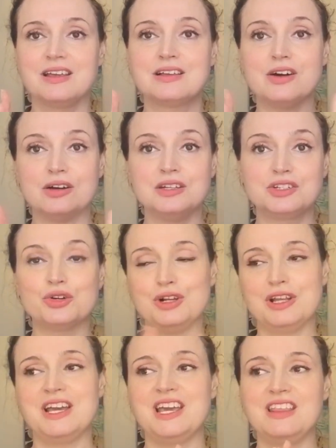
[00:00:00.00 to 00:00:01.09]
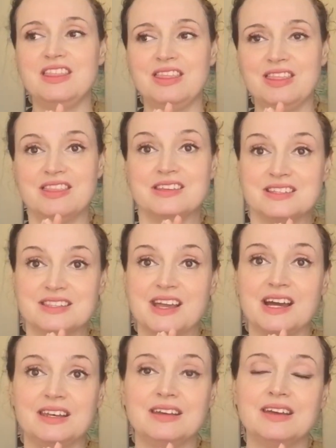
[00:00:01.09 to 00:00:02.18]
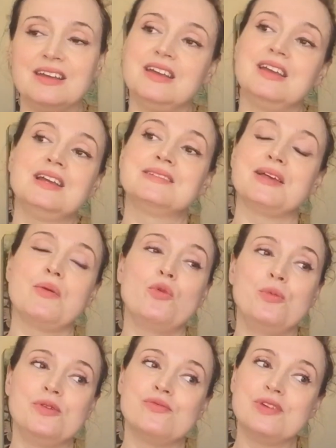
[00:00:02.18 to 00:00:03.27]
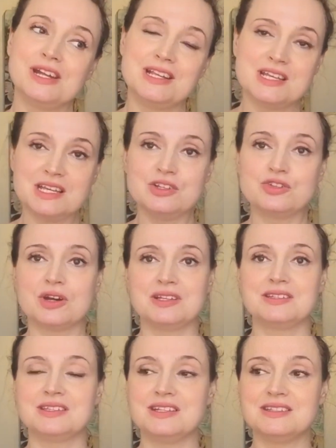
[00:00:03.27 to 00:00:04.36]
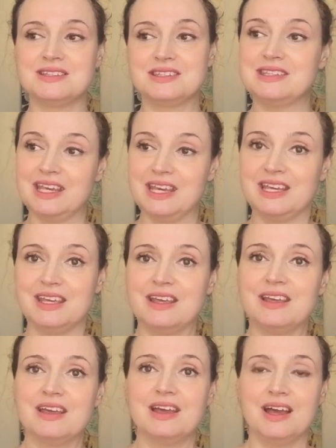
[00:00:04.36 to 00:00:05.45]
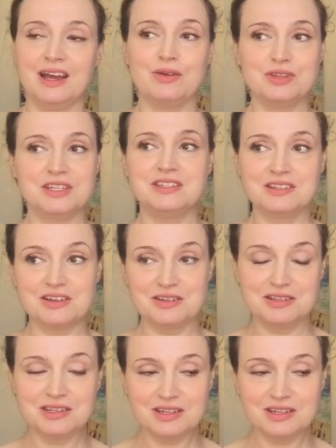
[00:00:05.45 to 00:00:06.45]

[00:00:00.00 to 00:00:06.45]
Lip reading: guide colour in this tan, so it will be really interesting to see how this is going to